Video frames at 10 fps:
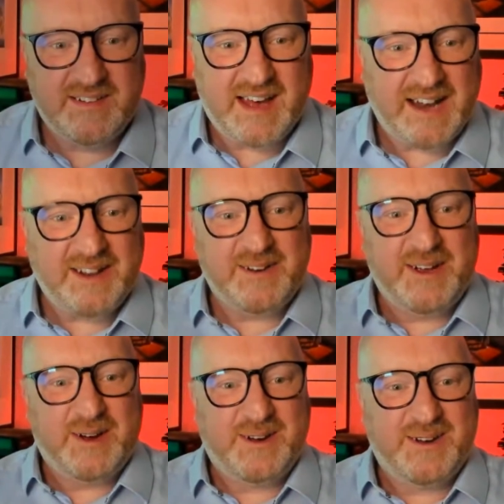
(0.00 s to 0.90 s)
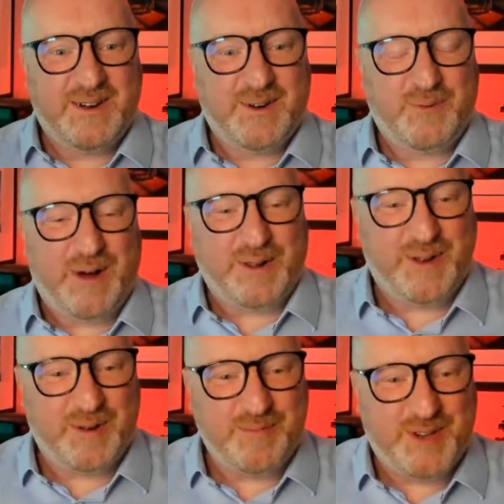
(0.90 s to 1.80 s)
Alan,
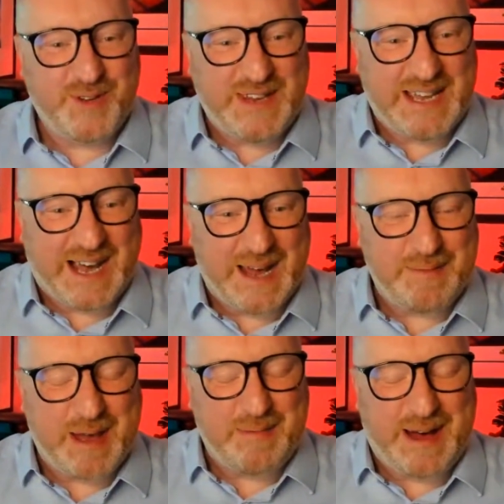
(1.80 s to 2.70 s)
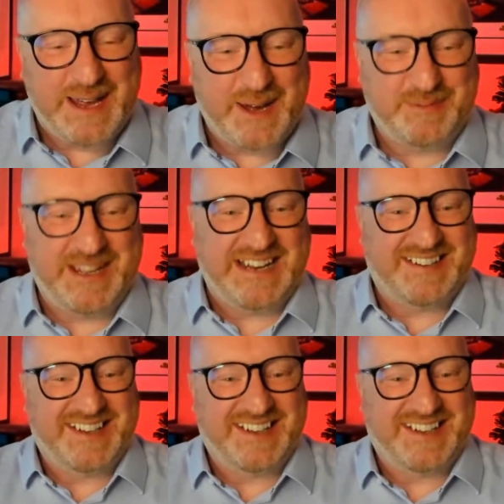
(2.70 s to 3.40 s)
welcome to the IBM I Update.